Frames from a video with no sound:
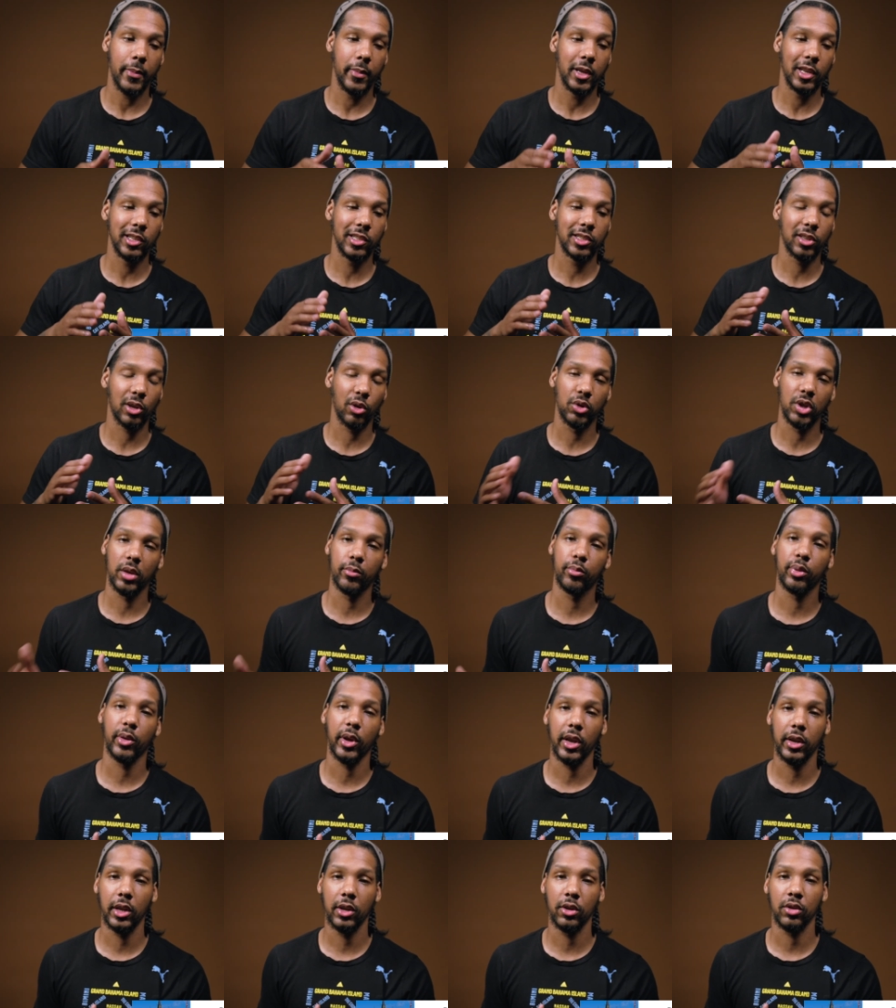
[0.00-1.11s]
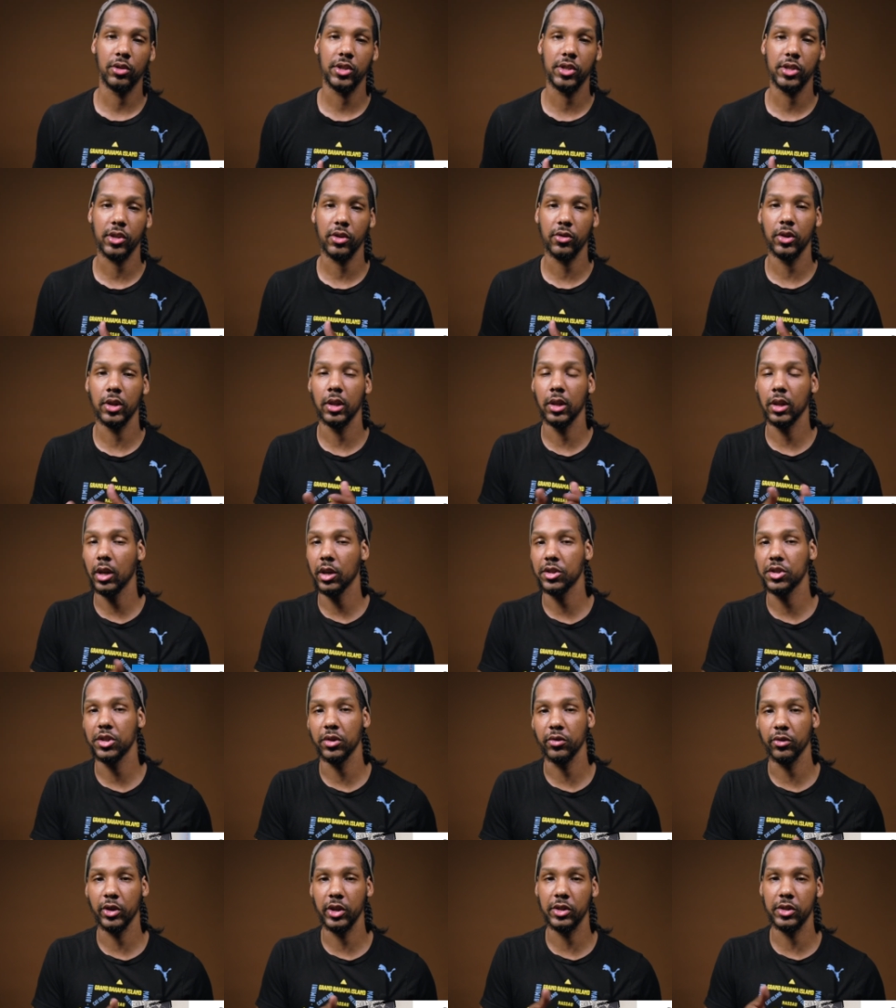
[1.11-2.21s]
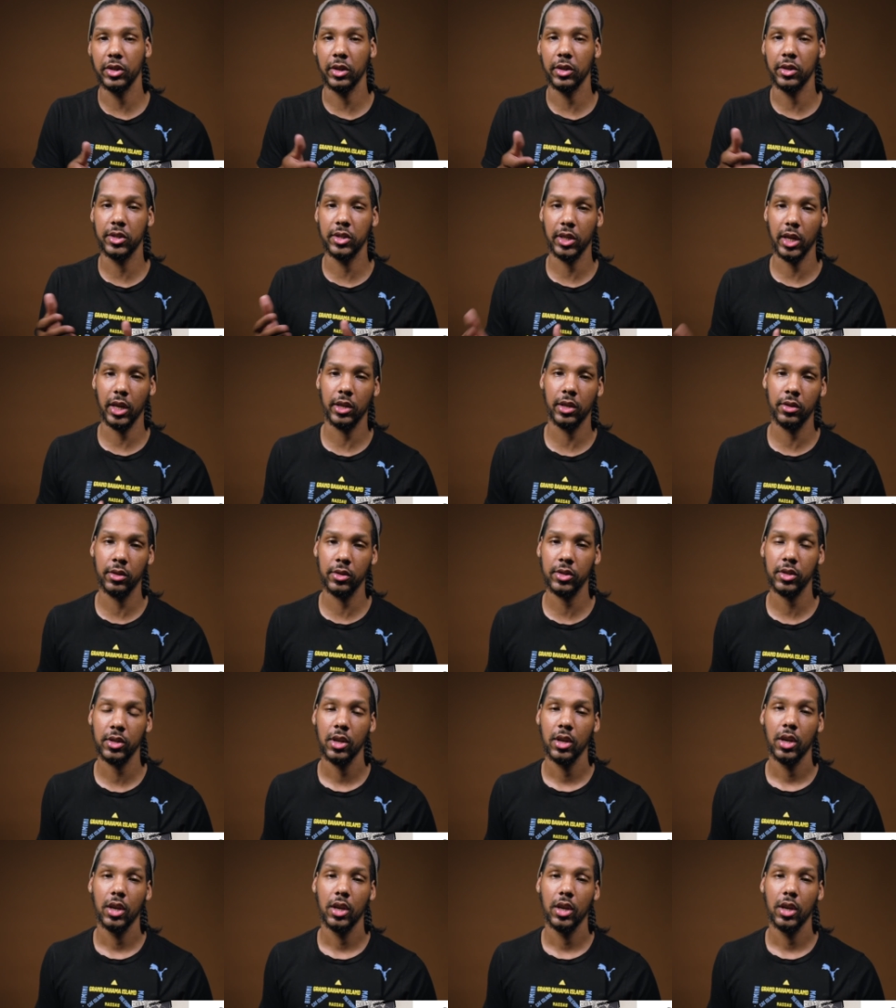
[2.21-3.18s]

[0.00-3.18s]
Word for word: be so dependent on certain luxuries and settings,